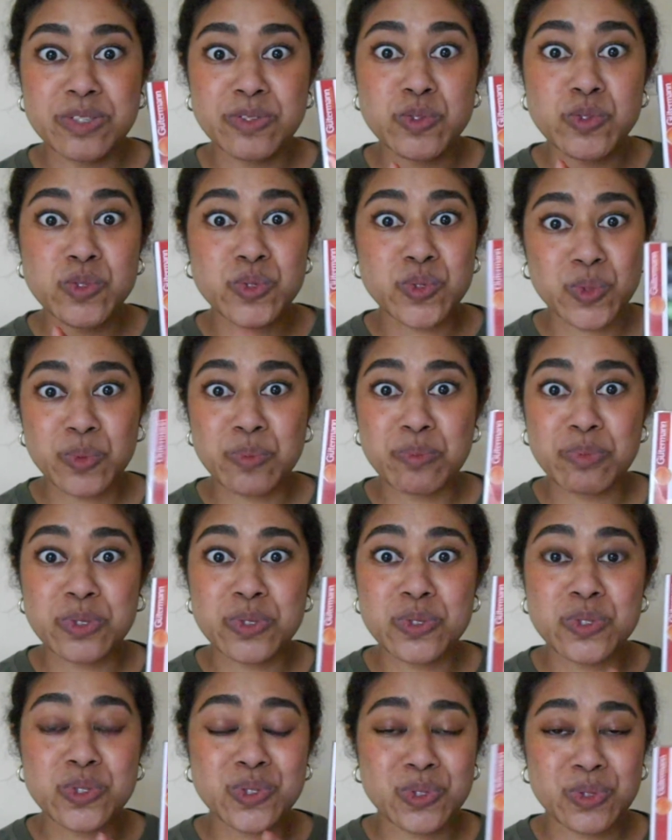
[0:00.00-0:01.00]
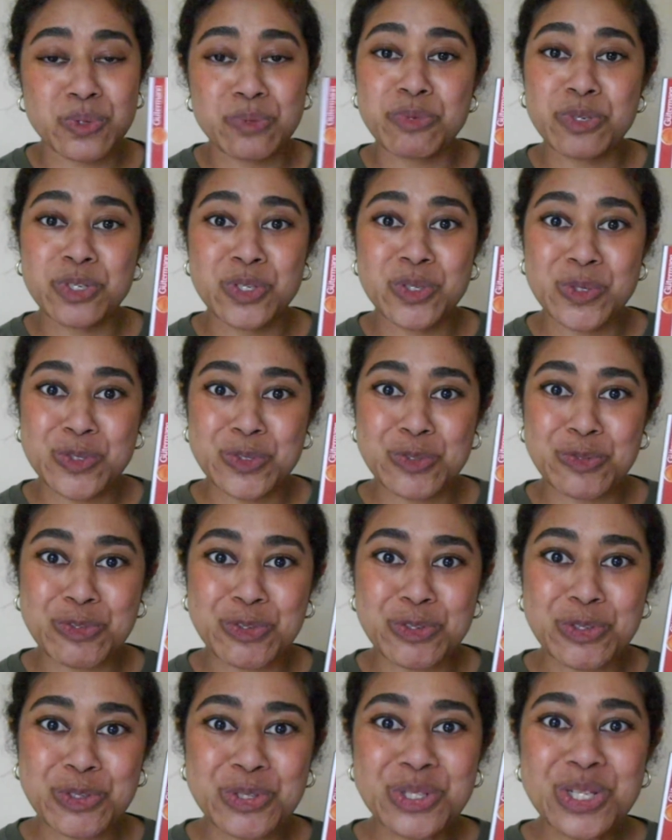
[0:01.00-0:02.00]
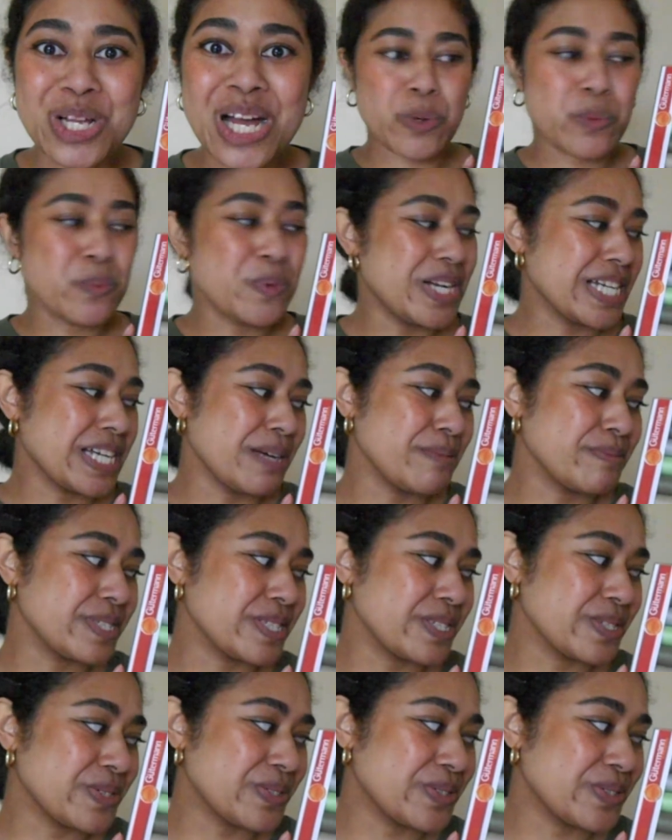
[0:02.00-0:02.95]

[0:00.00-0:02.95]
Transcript: super useful when it comes to